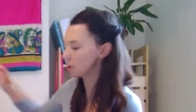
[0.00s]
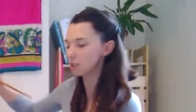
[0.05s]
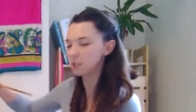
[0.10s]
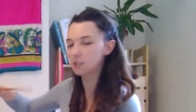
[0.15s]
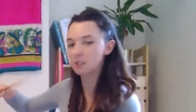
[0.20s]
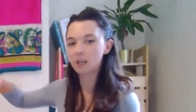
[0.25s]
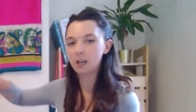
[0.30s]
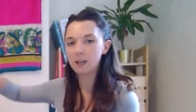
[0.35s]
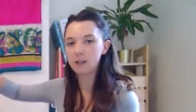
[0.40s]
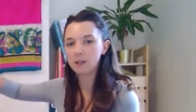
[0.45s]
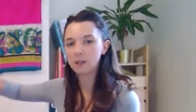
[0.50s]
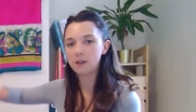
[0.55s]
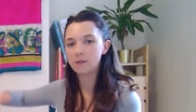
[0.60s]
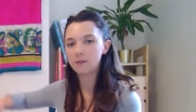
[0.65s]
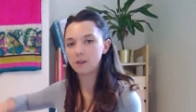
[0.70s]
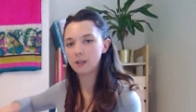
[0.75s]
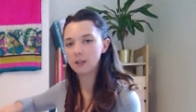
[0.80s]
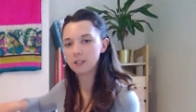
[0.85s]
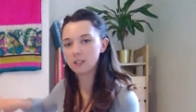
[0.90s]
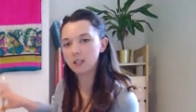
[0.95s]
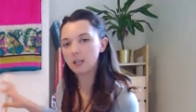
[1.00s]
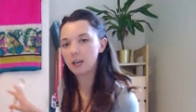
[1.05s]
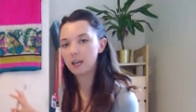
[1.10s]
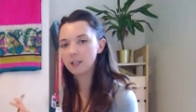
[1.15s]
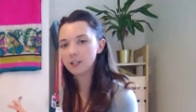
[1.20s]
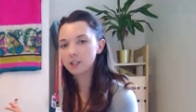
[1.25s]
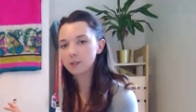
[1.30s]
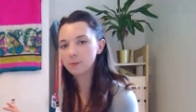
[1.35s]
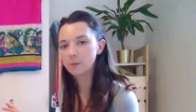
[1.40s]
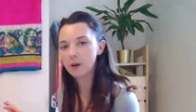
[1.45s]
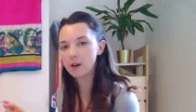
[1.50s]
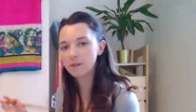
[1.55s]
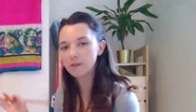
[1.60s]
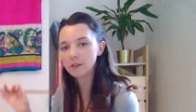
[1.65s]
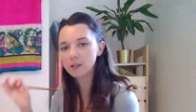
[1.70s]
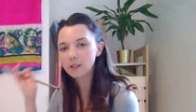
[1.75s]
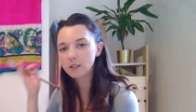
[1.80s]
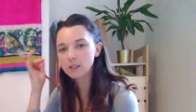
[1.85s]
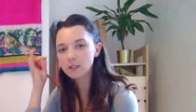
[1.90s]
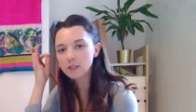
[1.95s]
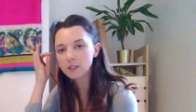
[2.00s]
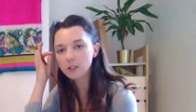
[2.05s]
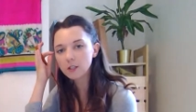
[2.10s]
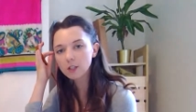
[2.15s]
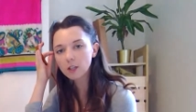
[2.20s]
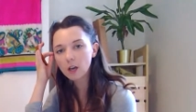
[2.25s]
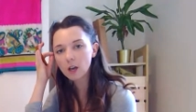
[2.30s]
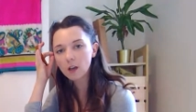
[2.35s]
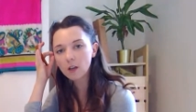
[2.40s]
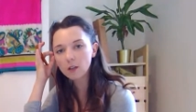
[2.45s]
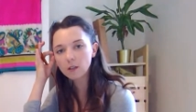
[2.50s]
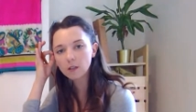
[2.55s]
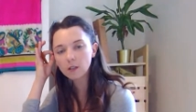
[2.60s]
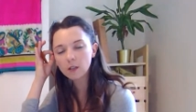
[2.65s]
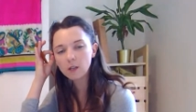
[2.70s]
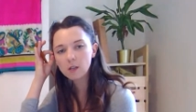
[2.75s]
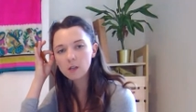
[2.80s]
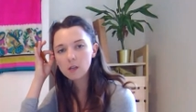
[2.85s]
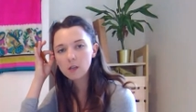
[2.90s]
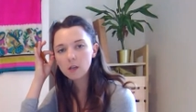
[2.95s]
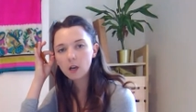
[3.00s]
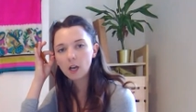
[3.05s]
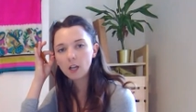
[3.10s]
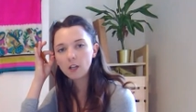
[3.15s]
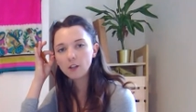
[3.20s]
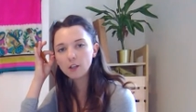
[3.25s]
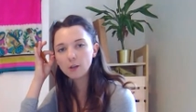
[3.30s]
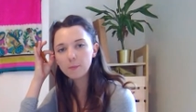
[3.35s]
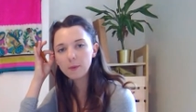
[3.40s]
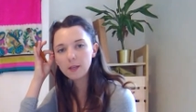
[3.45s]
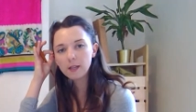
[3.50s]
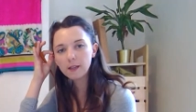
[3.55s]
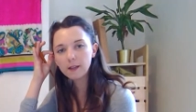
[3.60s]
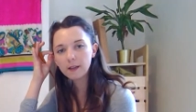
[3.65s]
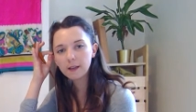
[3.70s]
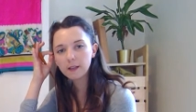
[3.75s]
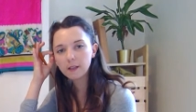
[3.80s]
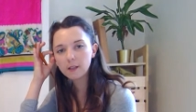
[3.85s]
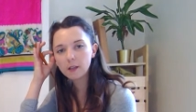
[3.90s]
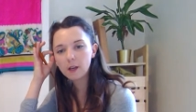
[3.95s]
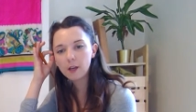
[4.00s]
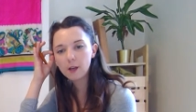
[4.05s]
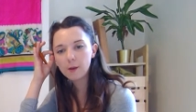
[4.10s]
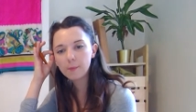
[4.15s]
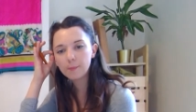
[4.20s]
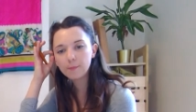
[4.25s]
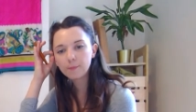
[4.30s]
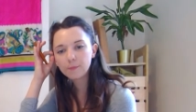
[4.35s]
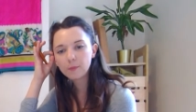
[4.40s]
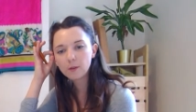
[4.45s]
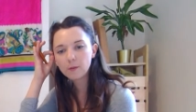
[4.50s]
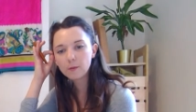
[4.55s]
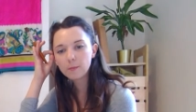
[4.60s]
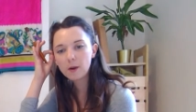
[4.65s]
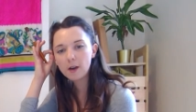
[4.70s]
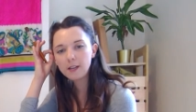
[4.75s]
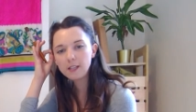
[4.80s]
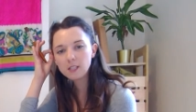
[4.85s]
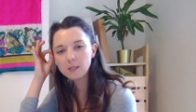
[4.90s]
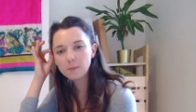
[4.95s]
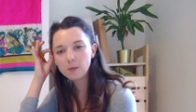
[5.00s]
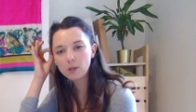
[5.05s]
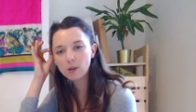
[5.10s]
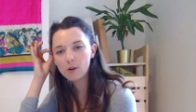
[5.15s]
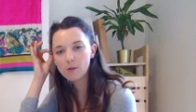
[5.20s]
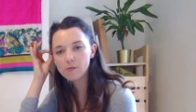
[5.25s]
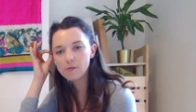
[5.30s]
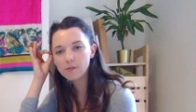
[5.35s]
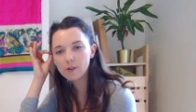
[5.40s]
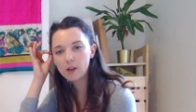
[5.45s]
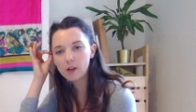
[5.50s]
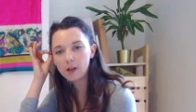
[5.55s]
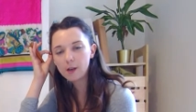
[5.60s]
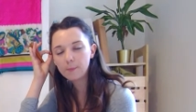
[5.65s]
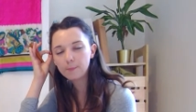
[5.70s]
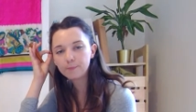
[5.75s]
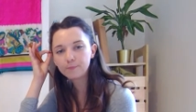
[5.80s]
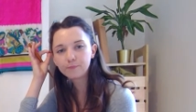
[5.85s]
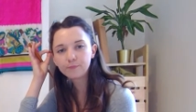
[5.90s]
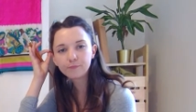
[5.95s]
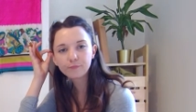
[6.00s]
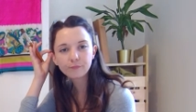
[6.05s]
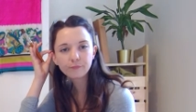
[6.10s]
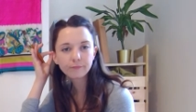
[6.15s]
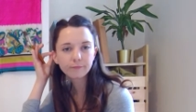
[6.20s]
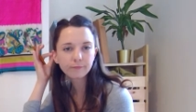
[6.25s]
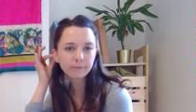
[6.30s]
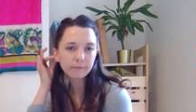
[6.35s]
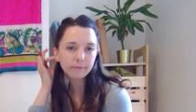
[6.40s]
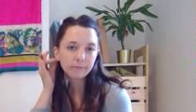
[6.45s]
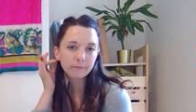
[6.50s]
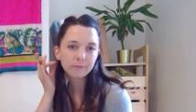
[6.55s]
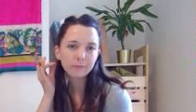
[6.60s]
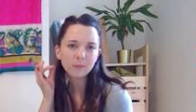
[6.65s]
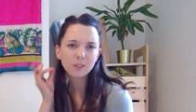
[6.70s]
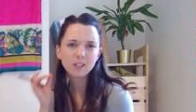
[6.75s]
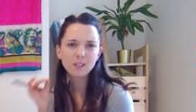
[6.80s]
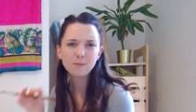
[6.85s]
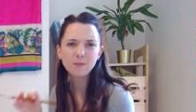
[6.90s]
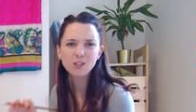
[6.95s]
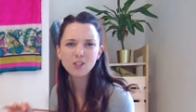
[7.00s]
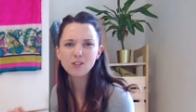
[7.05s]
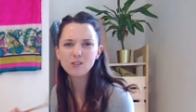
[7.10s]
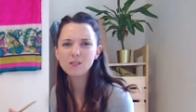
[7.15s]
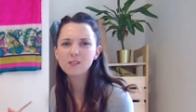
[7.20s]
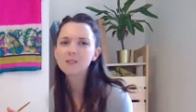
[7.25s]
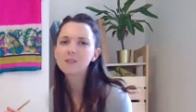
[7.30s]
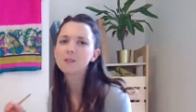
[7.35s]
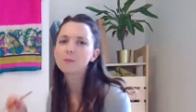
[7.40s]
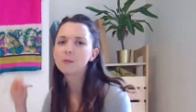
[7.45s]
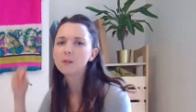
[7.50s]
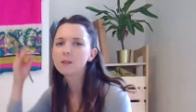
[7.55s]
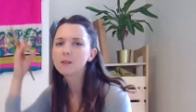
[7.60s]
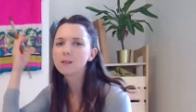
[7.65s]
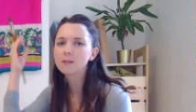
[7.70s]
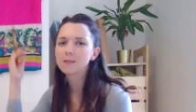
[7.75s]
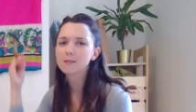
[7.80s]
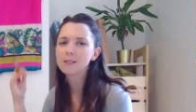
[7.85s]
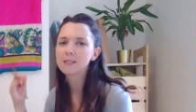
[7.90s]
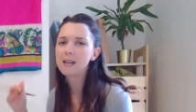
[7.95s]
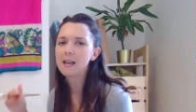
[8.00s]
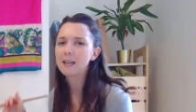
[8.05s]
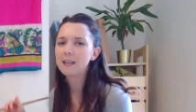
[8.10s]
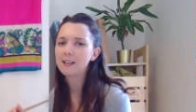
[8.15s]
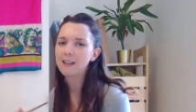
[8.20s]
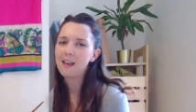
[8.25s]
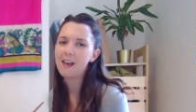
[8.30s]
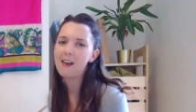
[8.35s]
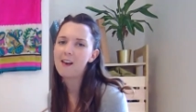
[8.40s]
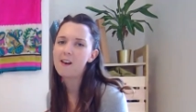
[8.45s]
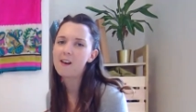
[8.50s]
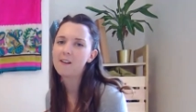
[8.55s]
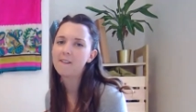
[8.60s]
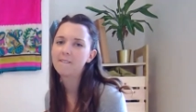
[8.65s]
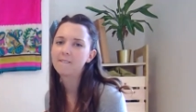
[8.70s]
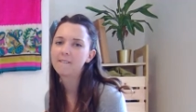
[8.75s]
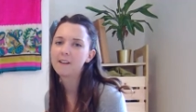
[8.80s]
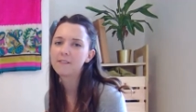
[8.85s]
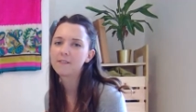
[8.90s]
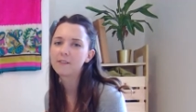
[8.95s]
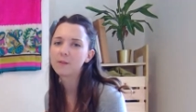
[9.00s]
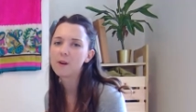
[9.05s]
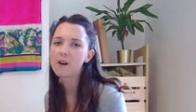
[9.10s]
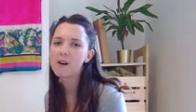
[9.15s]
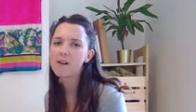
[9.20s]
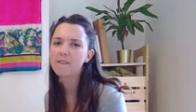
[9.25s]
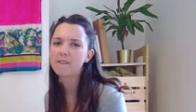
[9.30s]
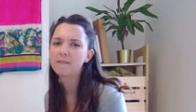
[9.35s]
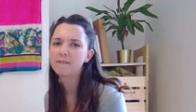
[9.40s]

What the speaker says: Just to kind of give an indication where everything is going to go. I look a bit like, it reminds me of, is it Medusa with the snake hair everywhere?